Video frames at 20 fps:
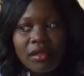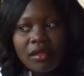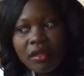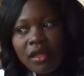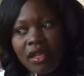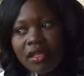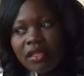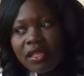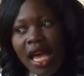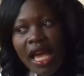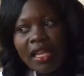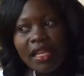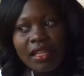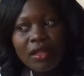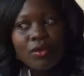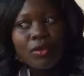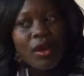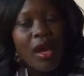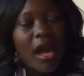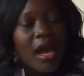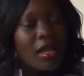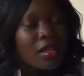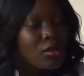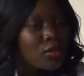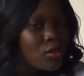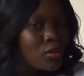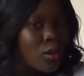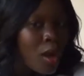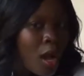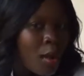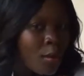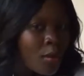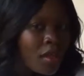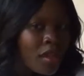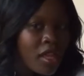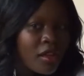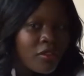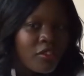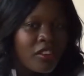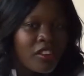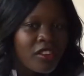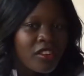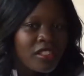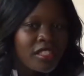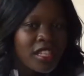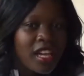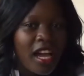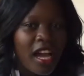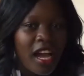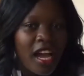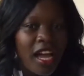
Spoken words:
Yes, I did. I swam with a floater.